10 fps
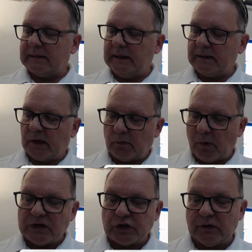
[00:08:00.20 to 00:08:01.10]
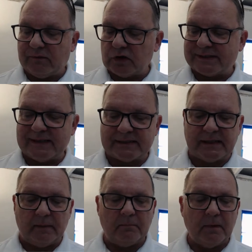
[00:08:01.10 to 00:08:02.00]
the integration of our
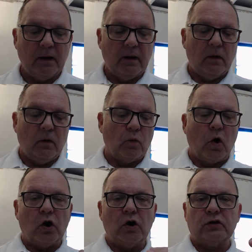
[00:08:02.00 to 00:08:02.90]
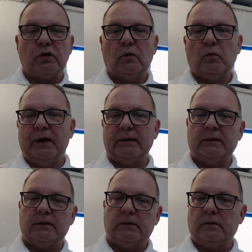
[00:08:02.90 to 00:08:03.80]
system work with
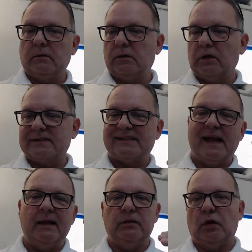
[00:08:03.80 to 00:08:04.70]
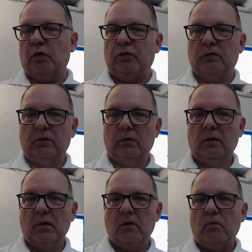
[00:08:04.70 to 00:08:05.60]
the standard,
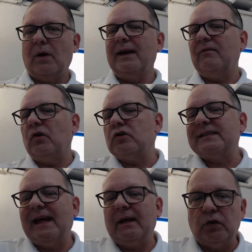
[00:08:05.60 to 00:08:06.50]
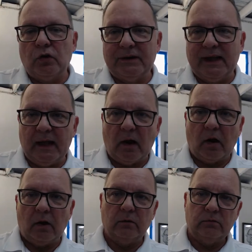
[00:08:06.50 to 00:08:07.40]
whatever standard they
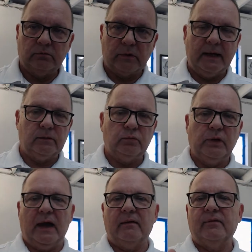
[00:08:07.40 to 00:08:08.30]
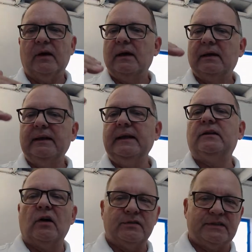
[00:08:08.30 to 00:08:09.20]
are, right? We have lead
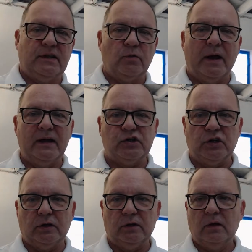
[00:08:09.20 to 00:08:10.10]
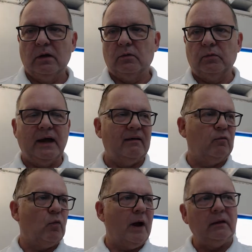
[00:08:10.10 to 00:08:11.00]
consideration, we
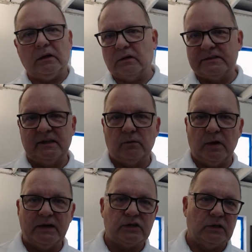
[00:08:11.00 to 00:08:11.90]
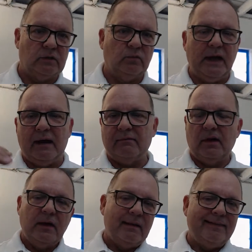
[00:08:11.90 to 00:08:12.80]
have well consideration, we have
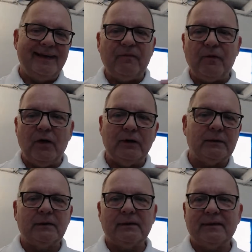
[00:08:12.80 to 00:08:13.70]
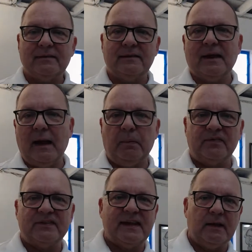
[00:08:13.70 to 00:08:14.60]
different type of
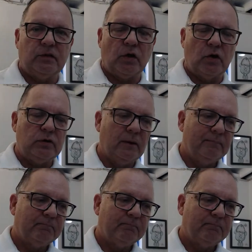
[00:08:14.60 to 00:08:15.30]
standard,